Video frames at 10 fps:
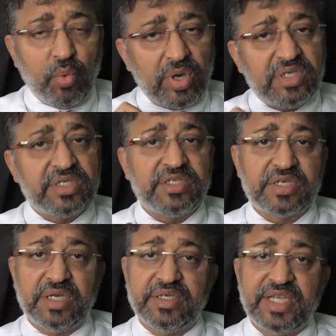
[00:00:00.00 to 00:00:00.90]
One
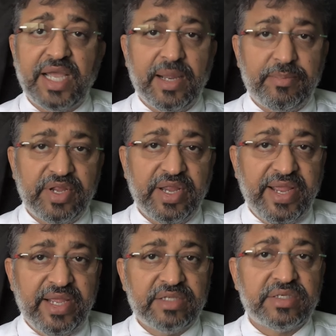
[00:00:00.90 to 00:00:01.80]
such concept
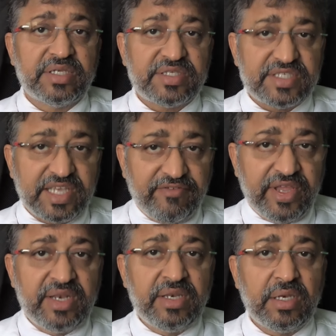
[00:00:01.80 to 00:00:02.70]
is
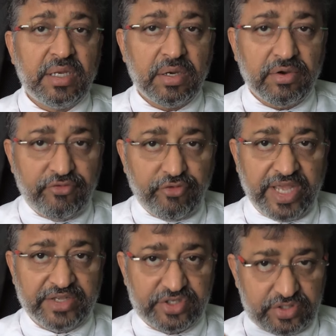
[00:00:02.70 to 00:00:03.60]
seven
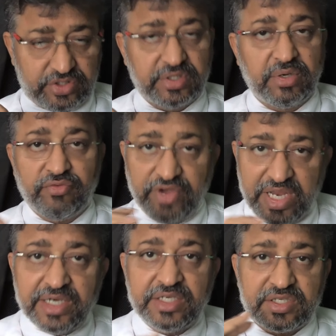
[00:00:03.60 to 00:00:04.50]
wastes.
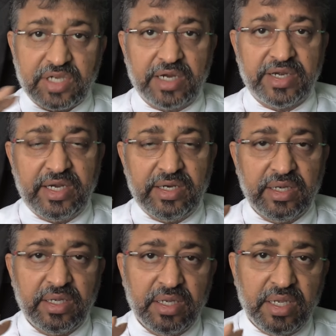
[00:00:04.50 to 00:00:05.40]
When it
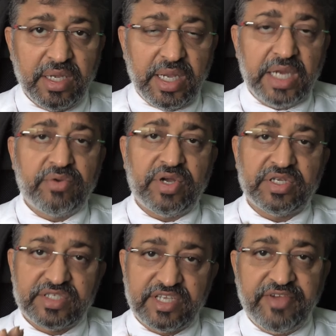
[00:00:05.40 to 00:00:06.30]
started, it
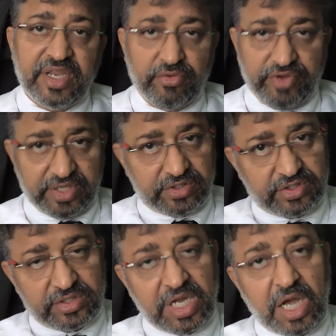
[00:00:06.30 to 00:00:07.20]
was seven
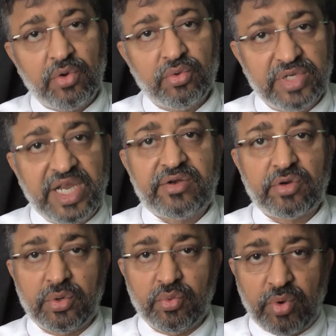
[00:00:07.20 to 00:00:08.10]
wastes. Now,
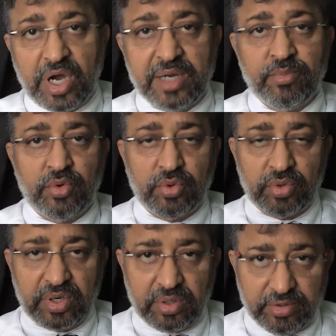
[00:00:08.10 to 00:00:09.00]
later on, one
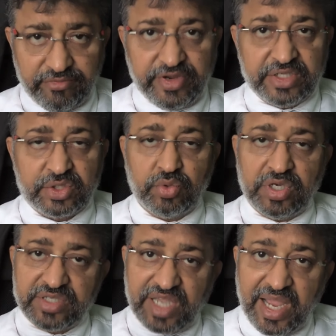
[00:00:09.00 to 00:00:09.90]
more waste
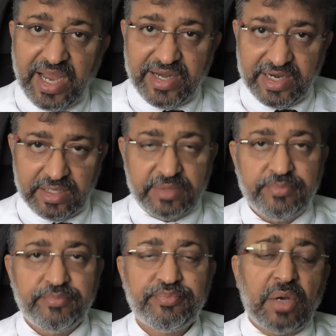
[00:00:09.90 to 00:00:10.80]
was added.
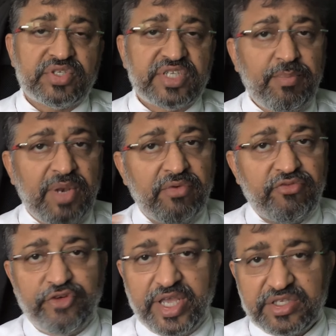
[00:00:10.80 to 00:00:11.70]
Now, simply
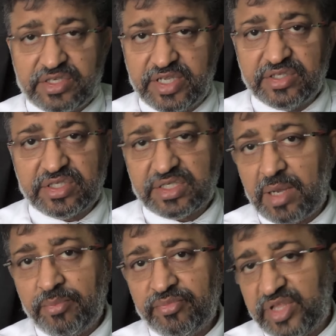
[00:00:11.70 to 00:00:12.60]
waste is
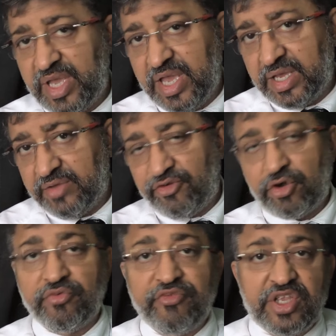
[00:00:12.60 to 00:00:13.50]
something
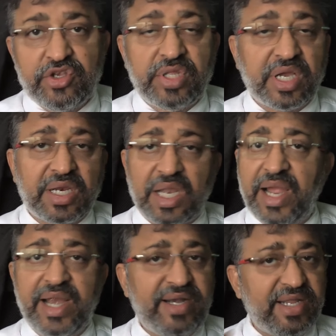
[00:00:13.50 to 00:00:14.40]
for which the
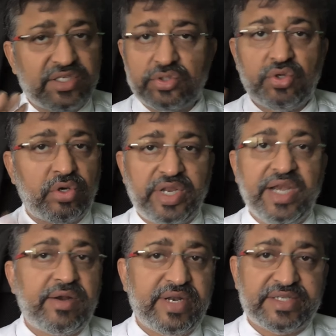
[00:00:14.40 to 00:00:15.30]
client is
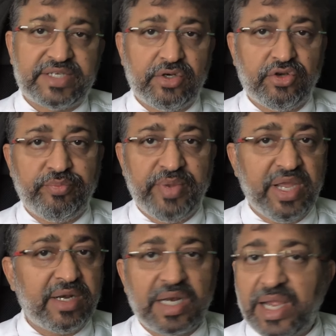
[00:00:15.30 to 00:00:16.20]
not interested to
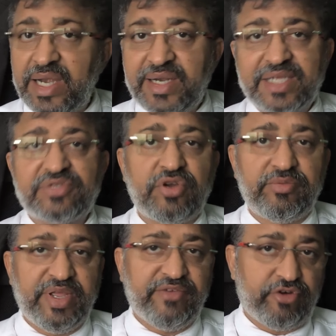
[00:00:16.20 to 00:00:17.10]
pay and client does
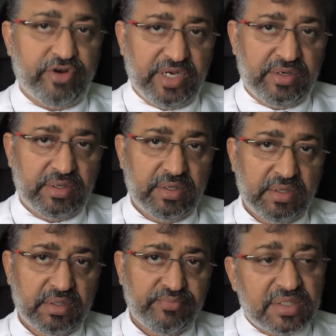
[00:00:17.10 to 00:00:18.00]
not pay for it.
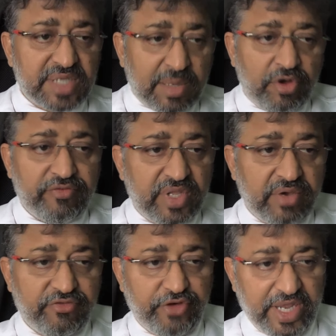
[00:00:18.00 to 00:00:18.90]
Some of
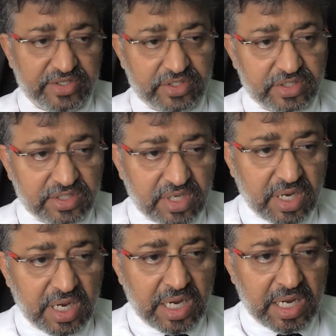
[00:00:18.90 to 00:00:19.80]
the
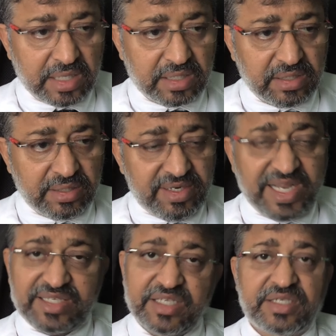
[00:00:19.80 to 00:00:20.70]
wastes are
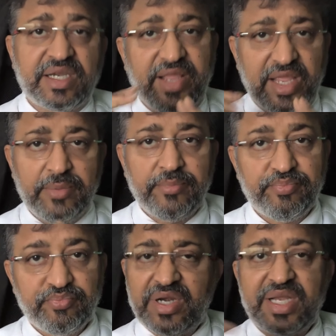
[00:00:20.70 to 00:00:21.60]
necessary
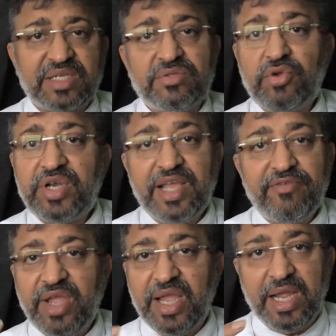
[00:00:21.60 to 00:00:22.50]
but does not
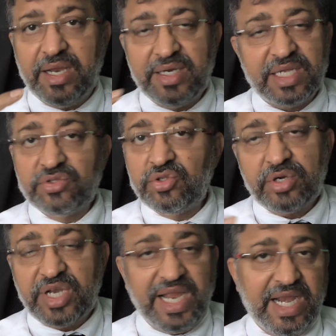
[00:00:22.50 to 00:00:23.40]

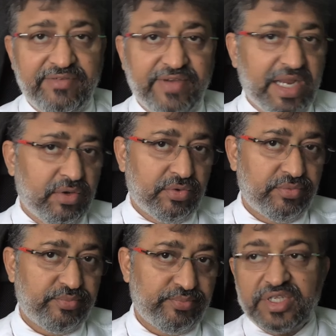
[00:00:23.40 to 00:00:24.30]
add value.
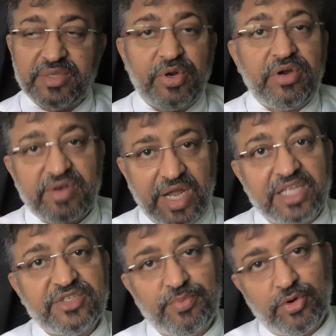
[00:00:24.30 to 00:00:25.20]
For example,
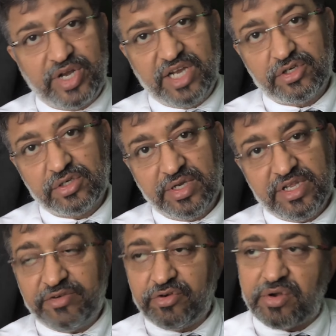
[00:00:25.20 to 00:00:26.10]
transportation.
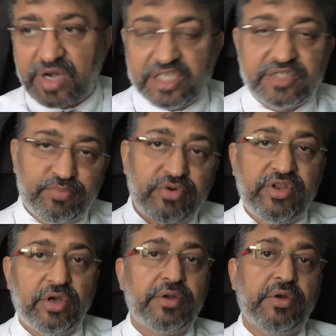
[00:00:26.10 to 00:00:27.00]
You have to
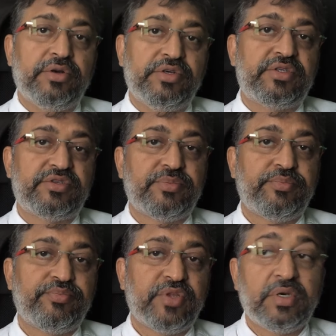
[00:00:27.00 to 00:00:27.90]
transport your goods,
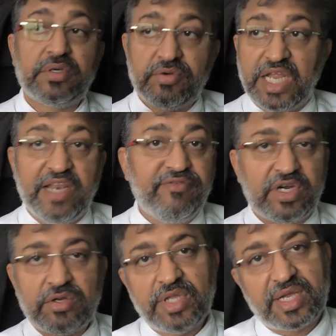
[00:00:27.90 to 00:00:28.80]

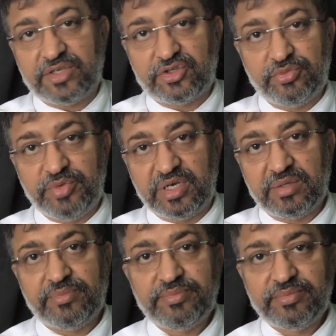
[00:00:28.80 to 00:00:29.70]
deliver to the customer.
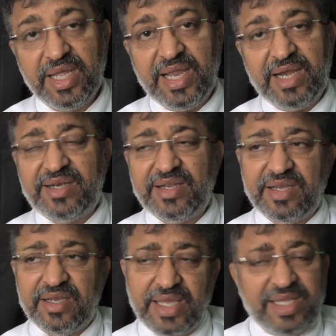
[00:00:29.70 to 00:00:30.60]
It
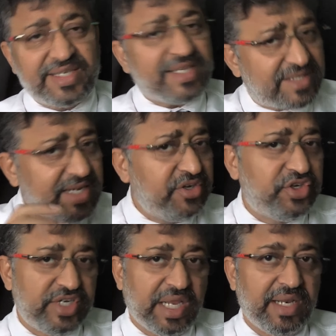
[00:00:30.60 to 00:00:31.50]
is
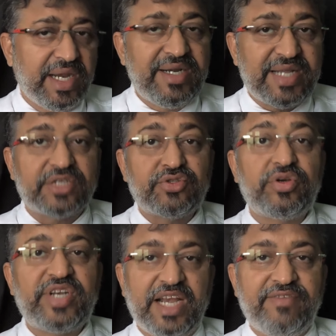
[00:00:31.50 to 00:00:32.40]
essential. It does
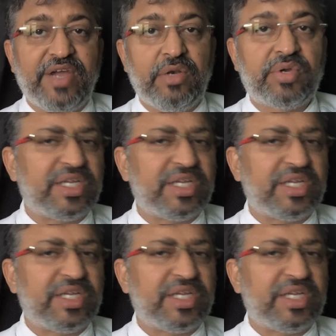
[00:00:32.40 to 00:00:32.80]
not add value.